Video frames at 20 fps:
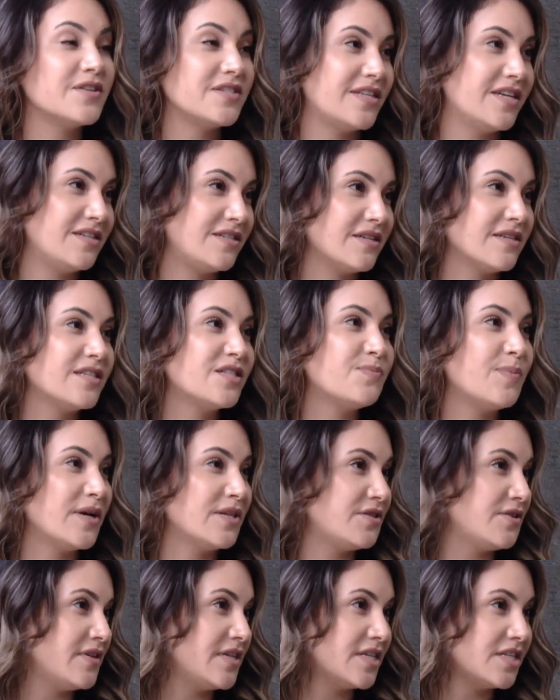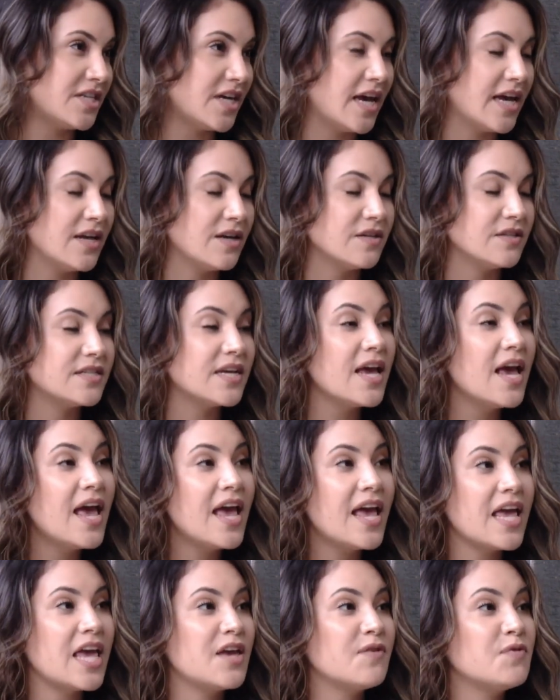essentially sponsoring a child.
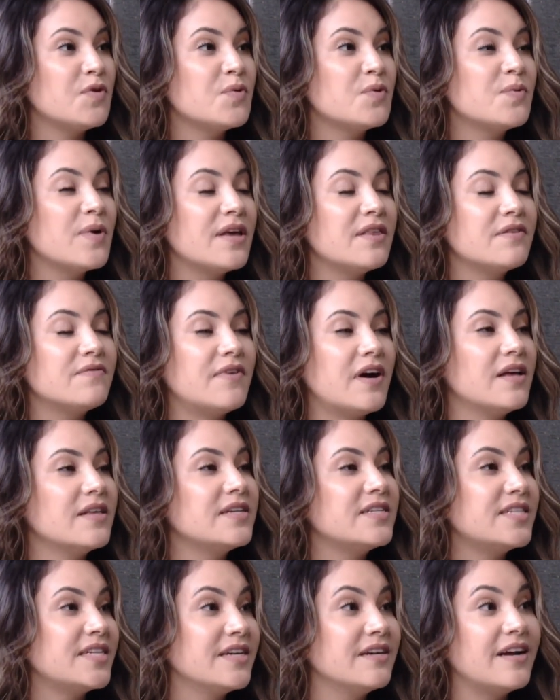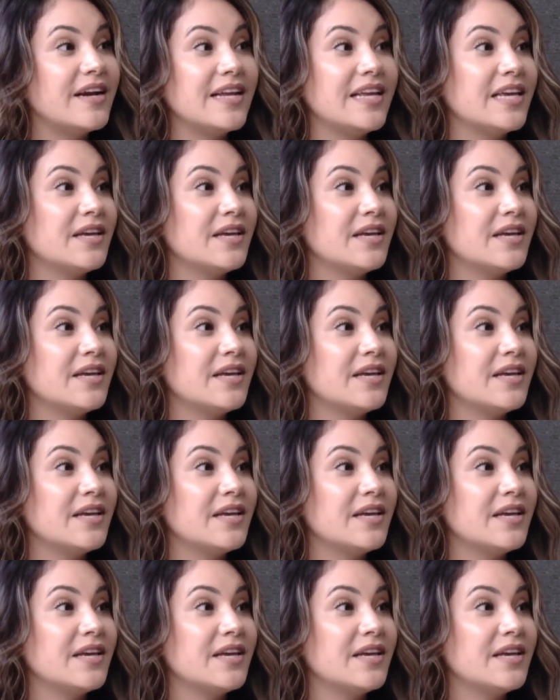If you would rather volunteer and